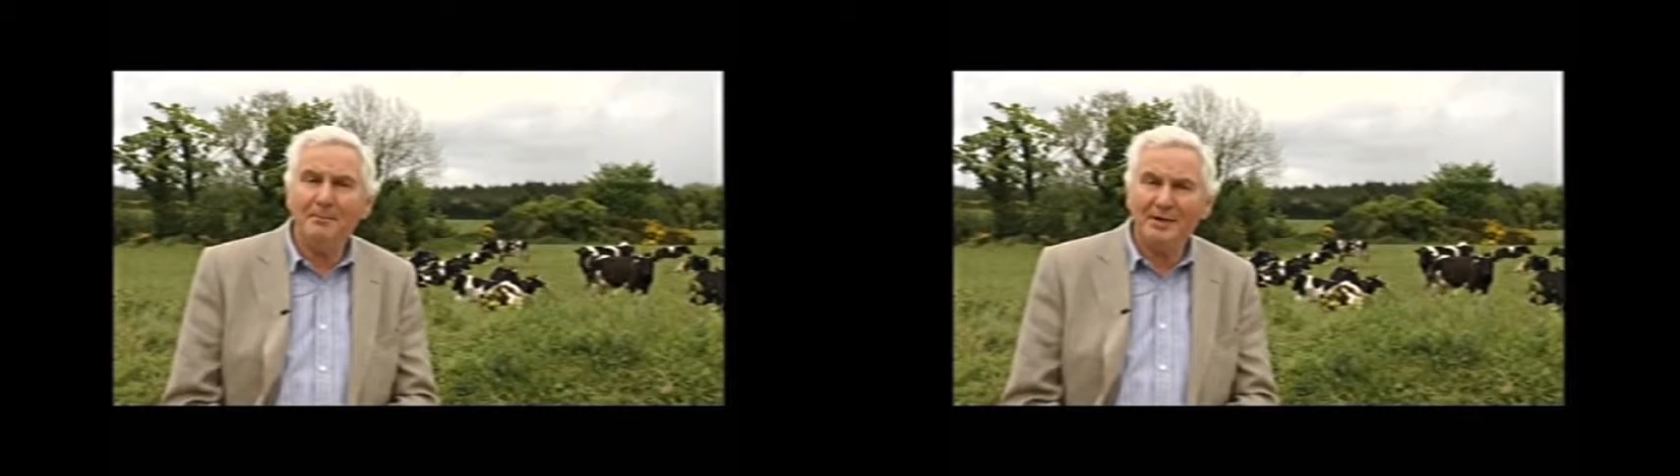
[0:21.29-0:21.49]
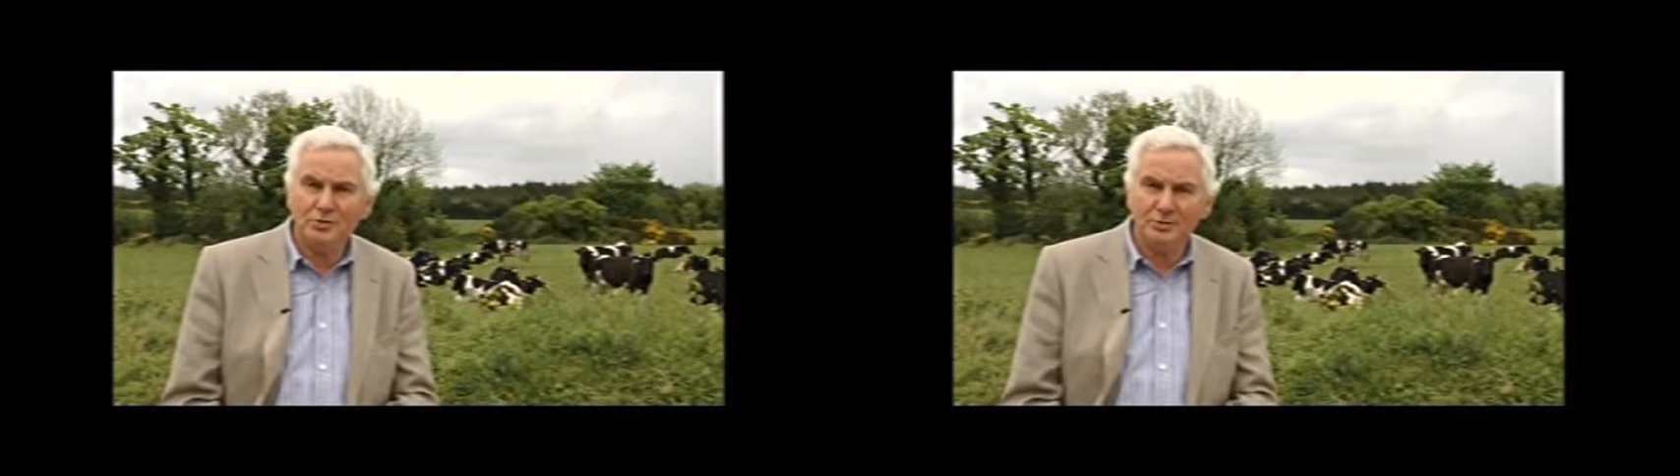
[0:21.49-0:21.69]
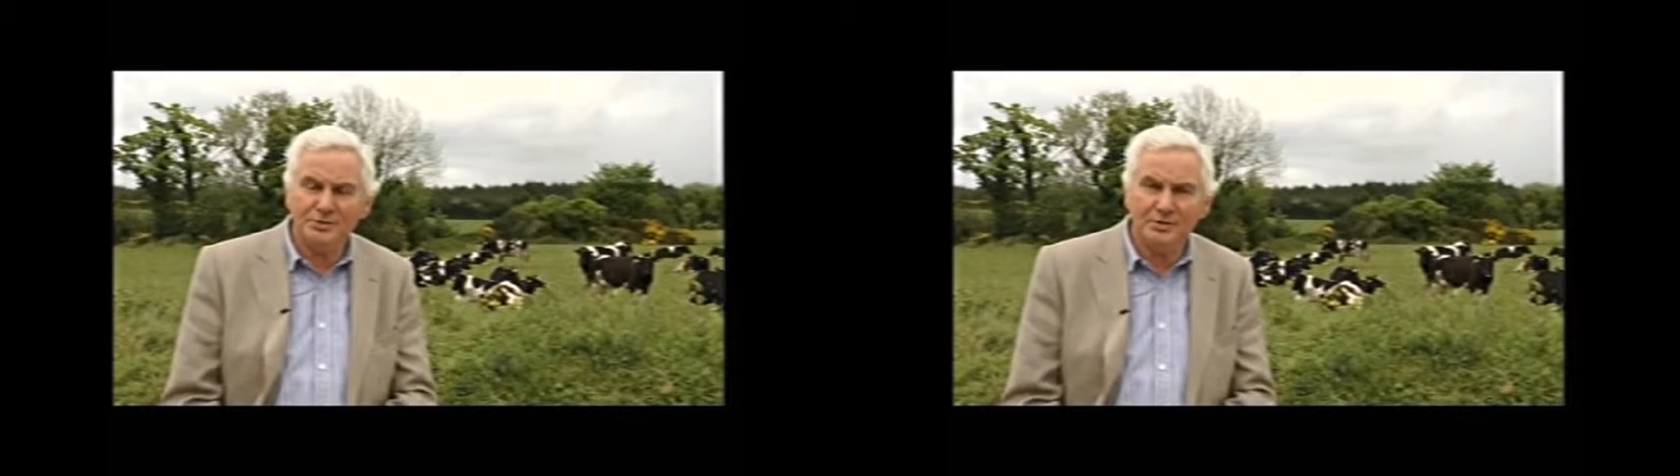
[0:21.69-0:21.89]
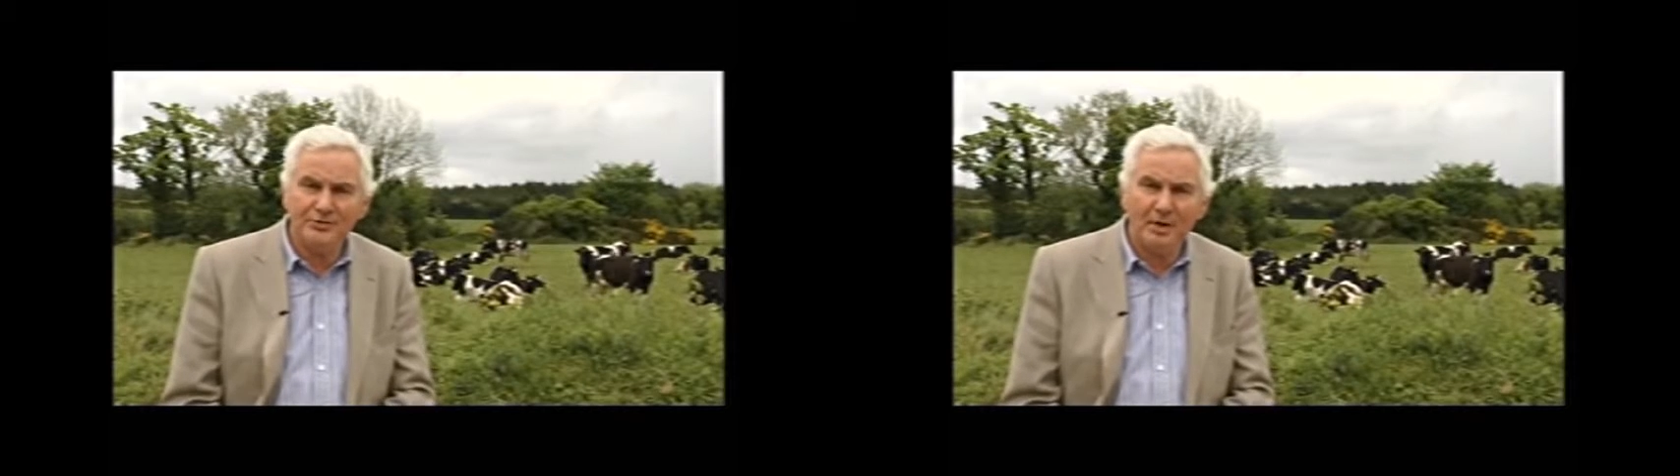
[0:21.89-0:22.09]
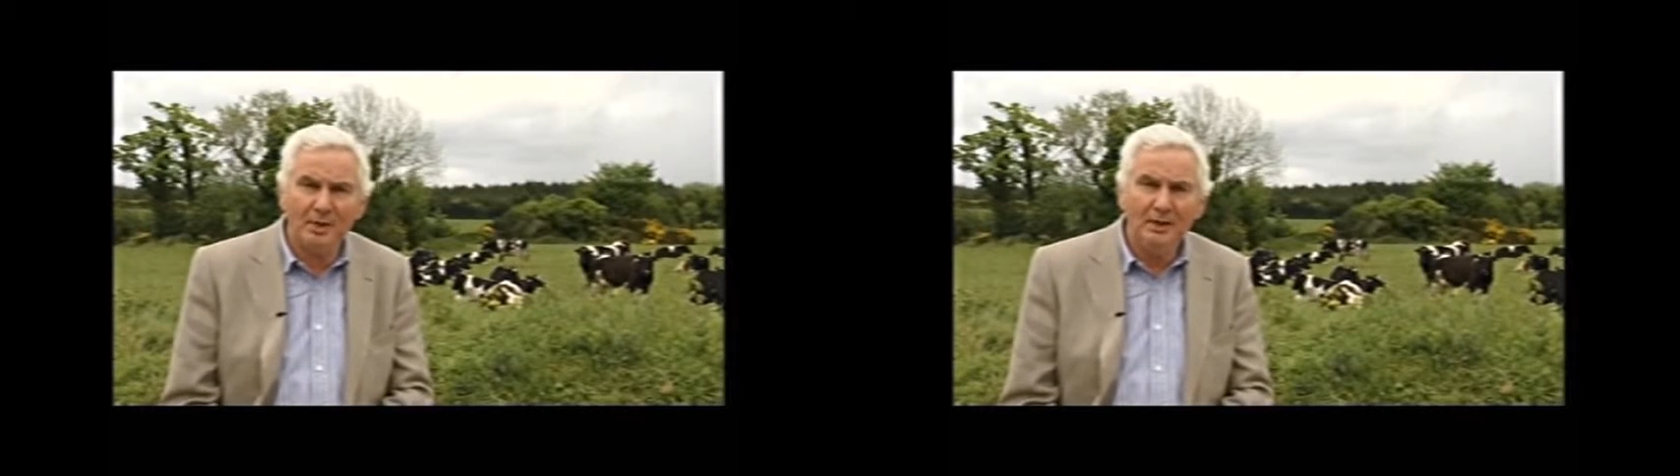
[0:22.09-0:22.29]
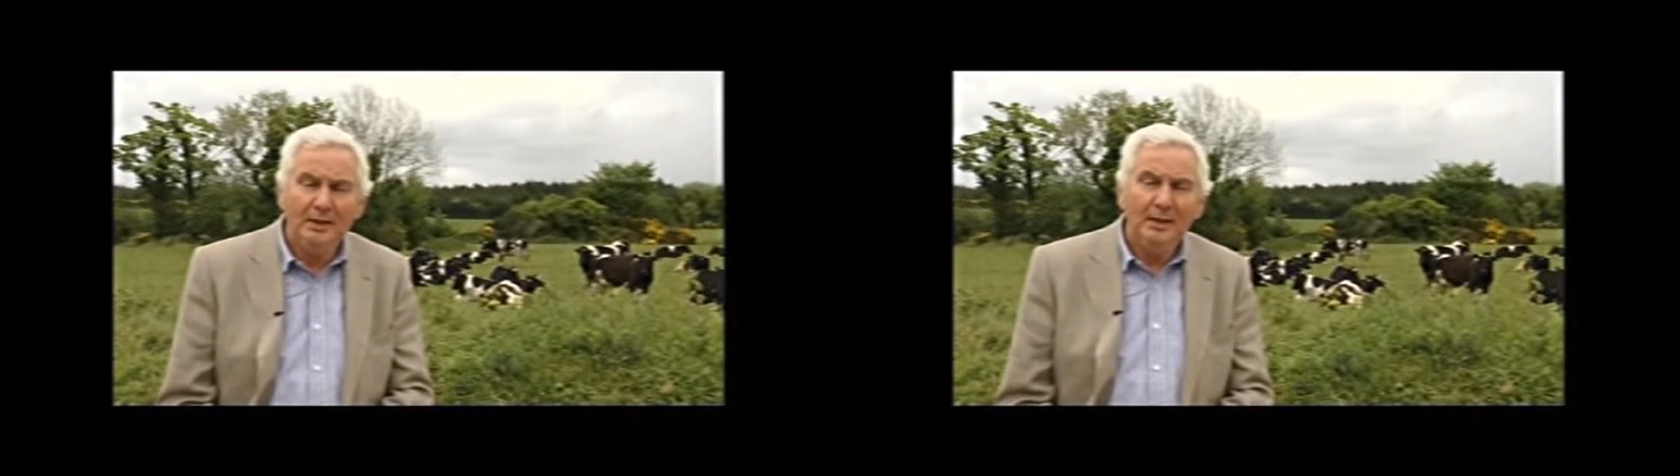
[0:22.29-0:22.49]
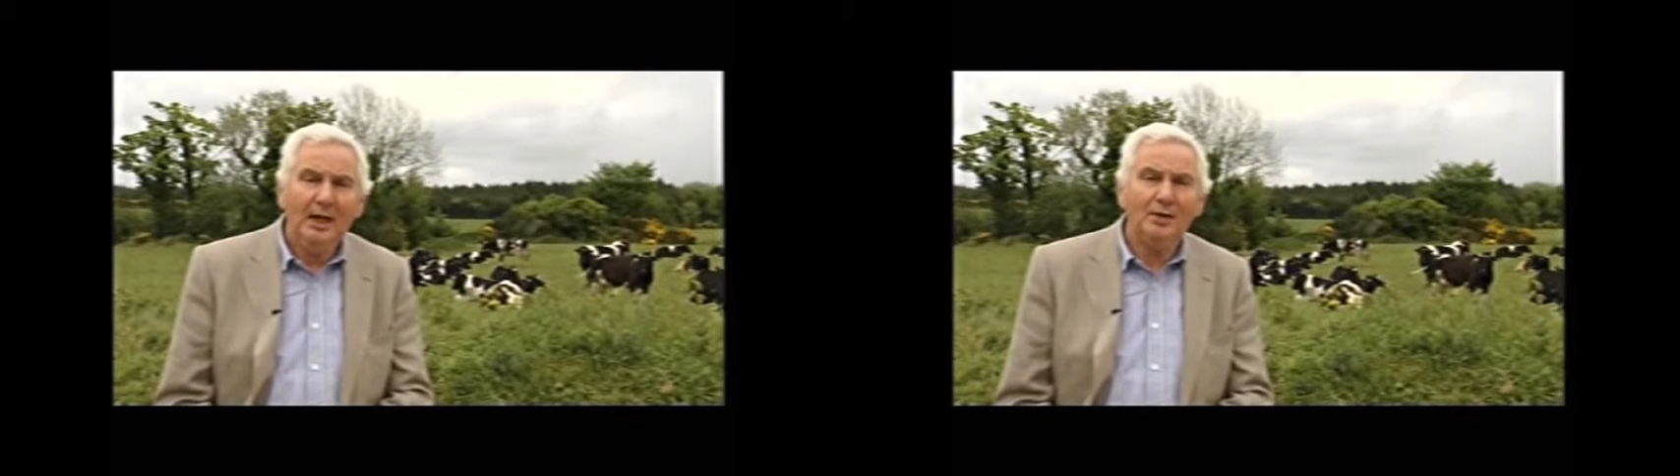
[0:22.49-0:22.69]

Bachelors in Trouble,